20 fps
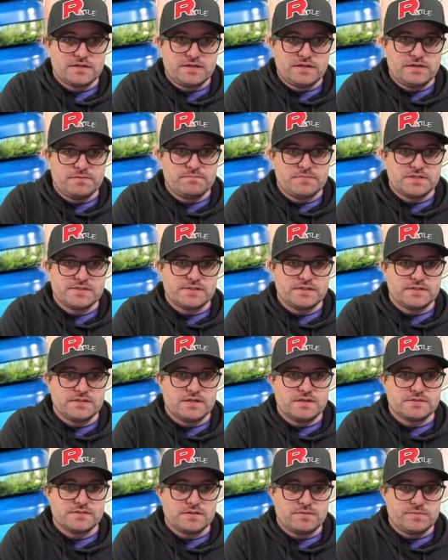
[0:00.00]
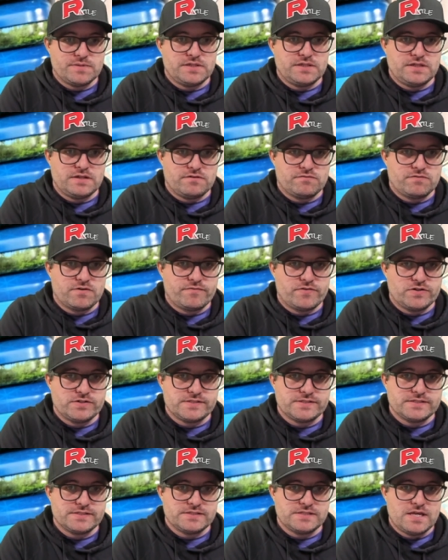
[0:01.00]
I am missing some of the
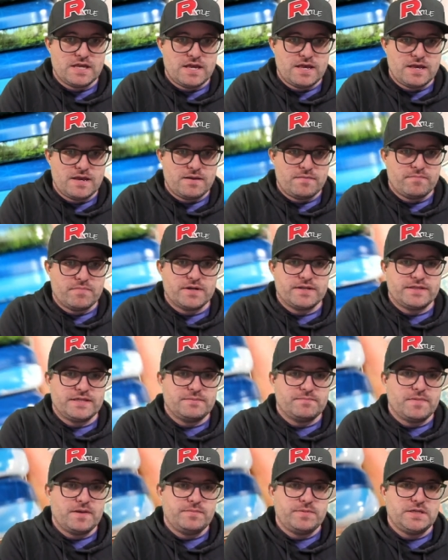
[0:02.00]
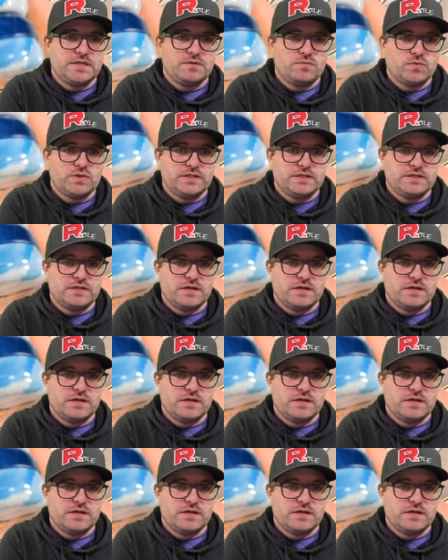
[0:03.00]
reverses, but I think maybe we